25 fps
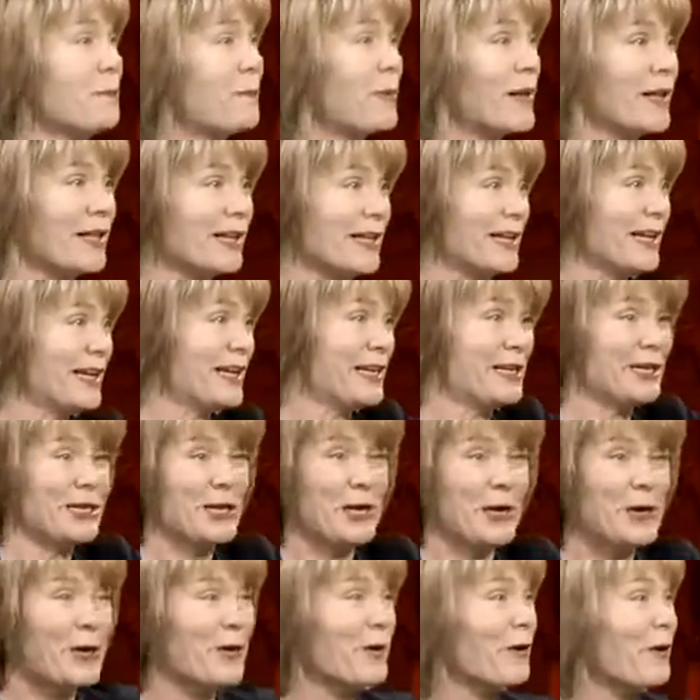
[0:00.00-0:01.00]
billion
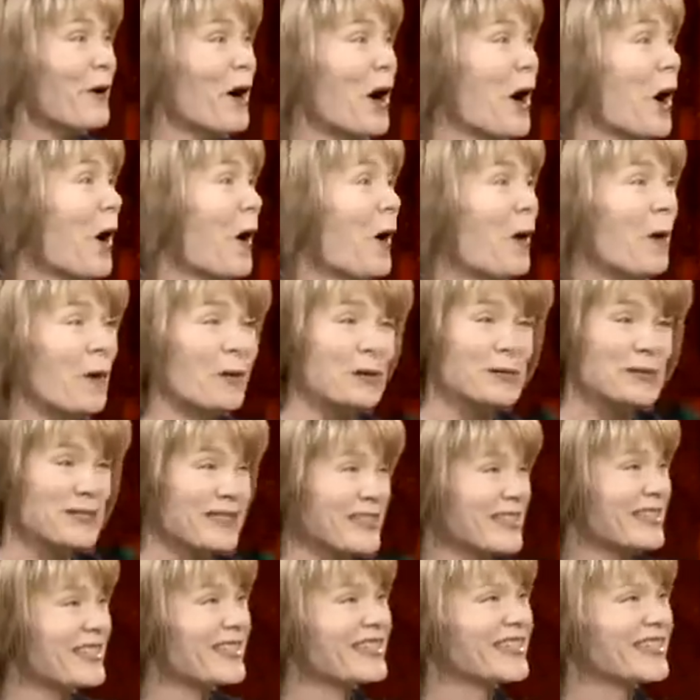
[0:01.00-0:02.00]
euros.